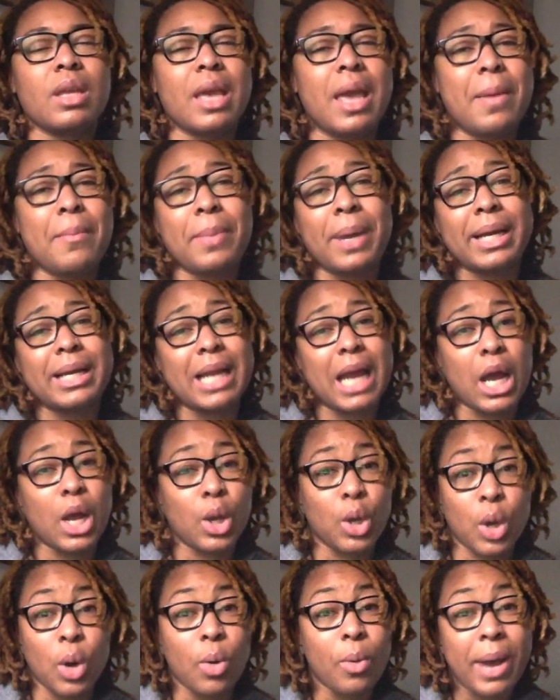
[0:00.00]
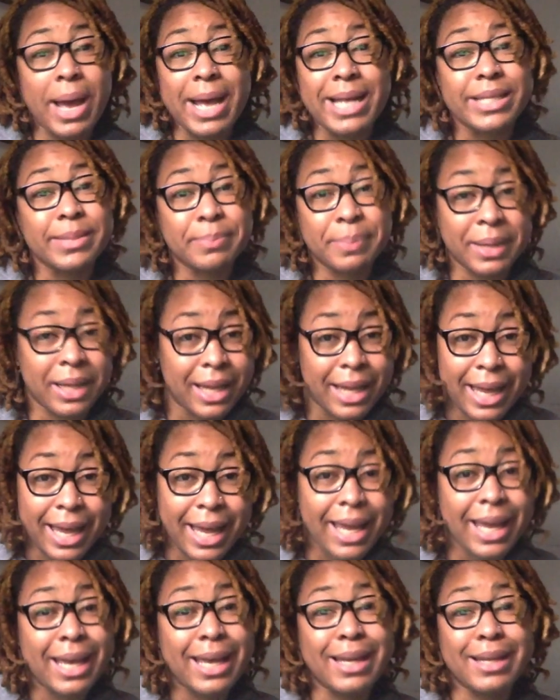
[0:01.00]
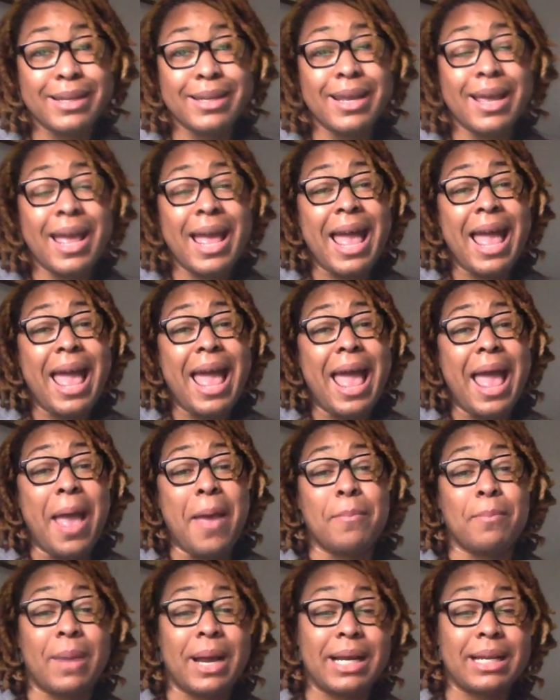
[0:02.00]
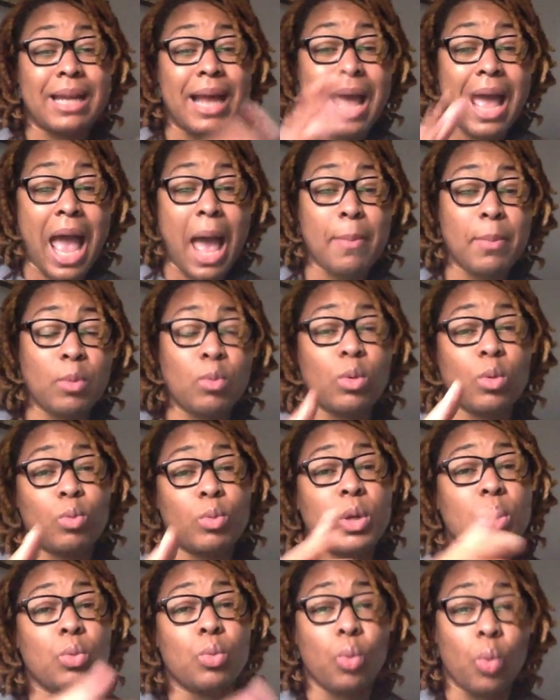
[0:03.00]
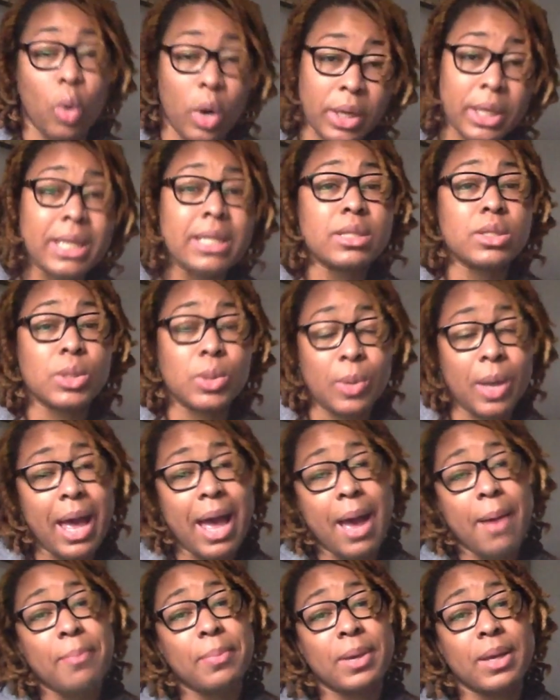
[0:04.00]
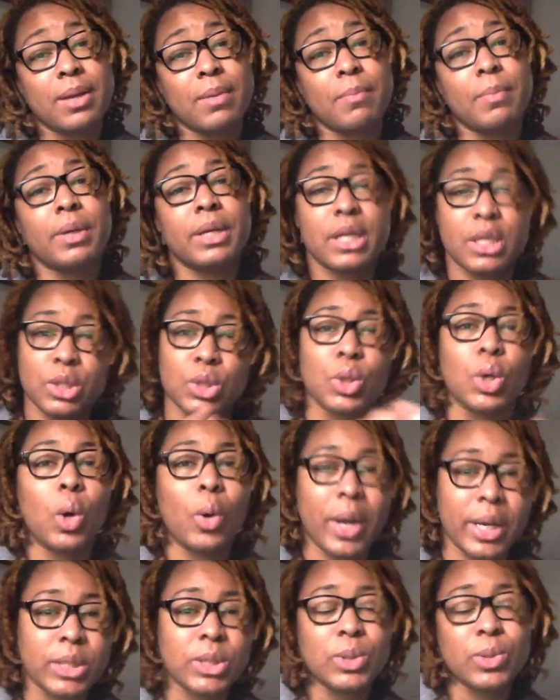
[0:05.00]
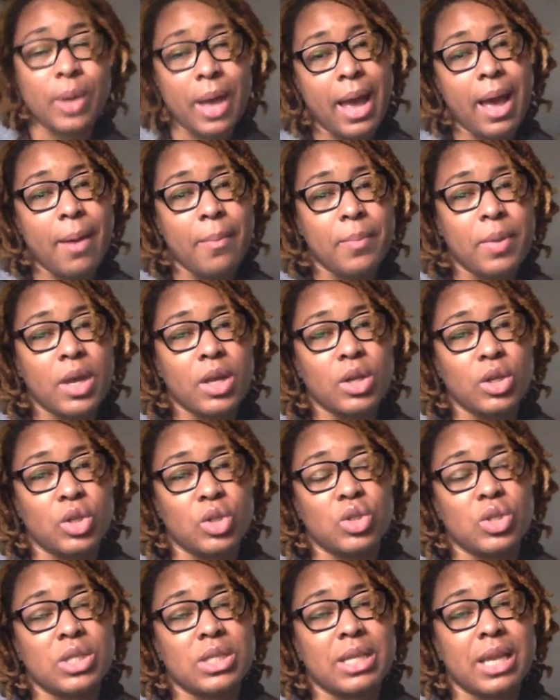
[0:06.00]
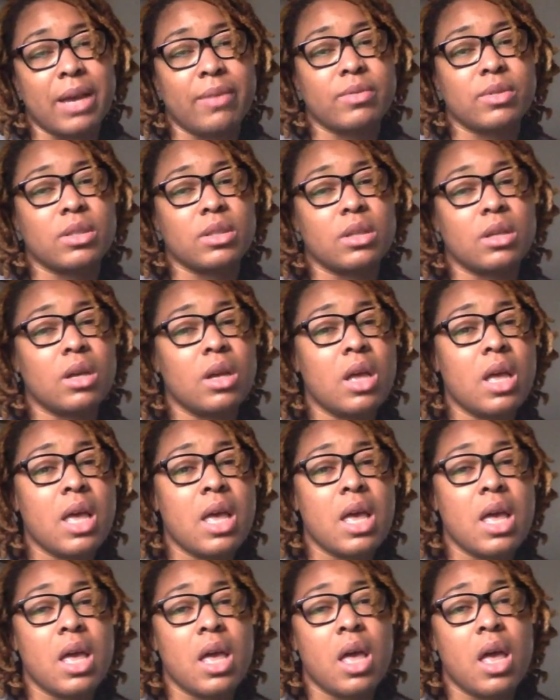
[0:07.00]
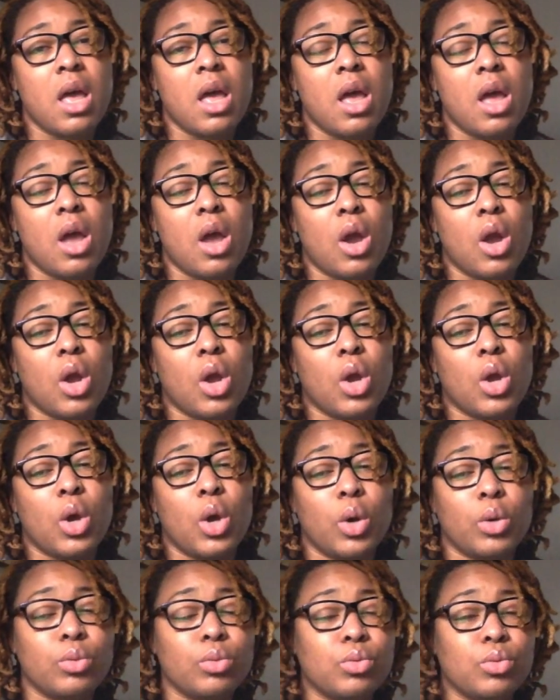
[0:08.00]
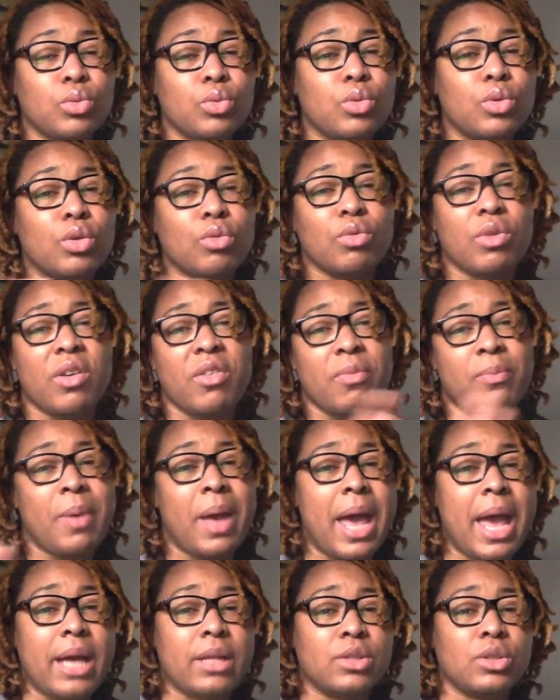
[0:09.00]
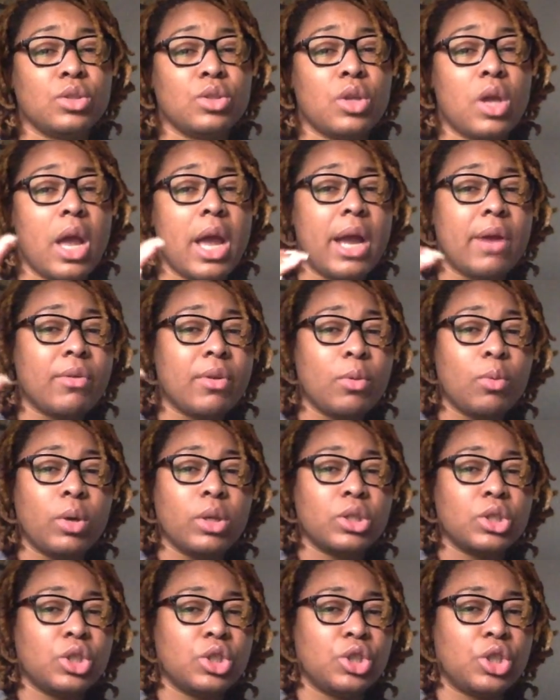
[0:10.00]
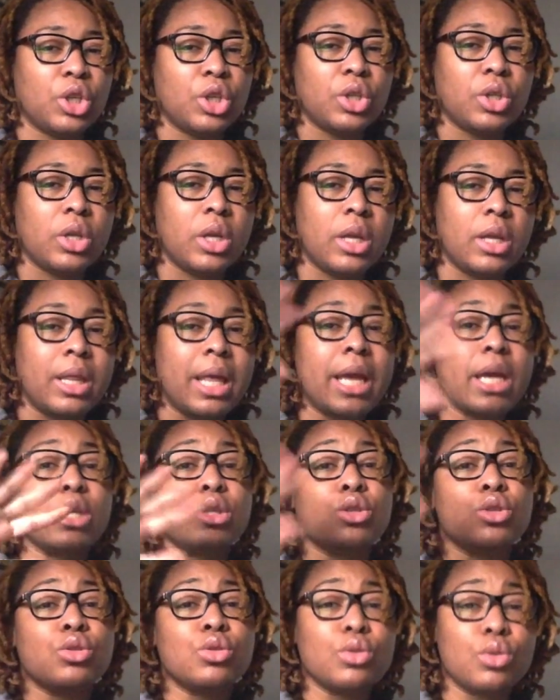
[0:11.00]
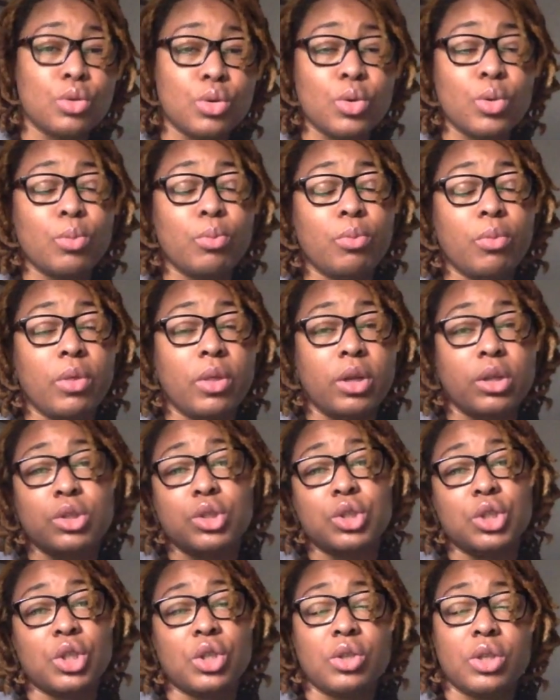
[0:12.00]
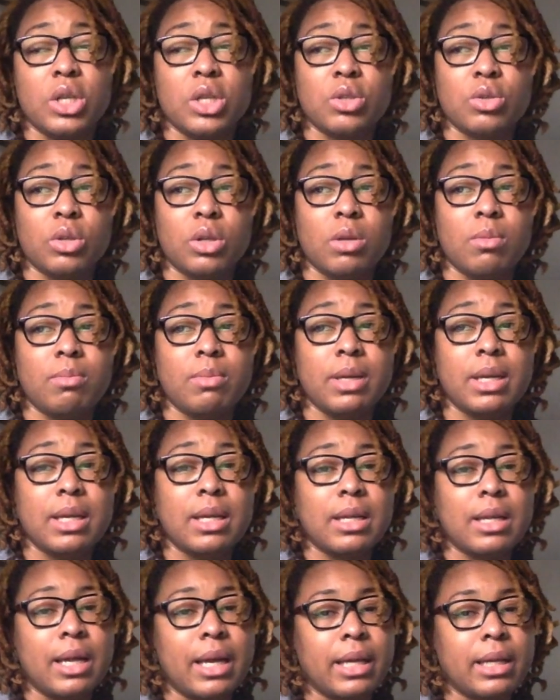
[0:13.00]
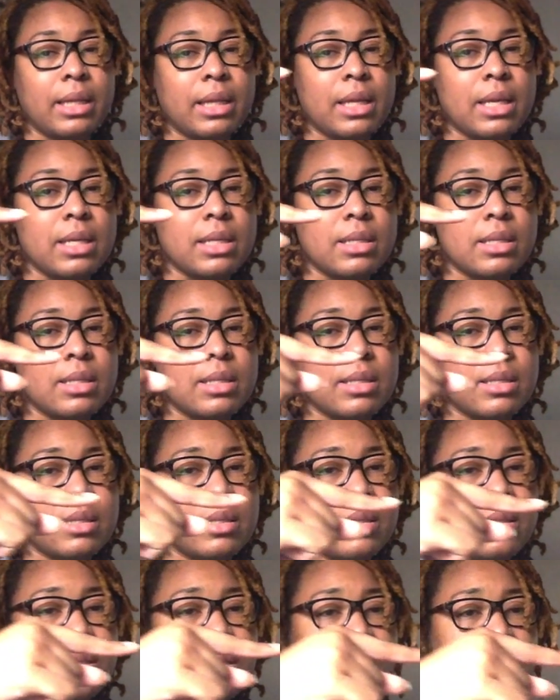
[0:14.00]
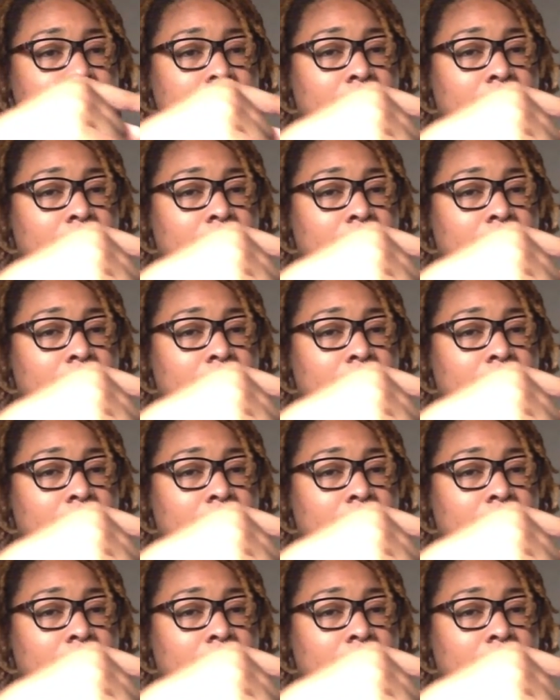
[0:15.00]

It might not go as planned. It might not happen when we want it to happen, but it's going to happen. You just have to go through the rough patch. Everyone's journey, they assume their journey is going to be like this.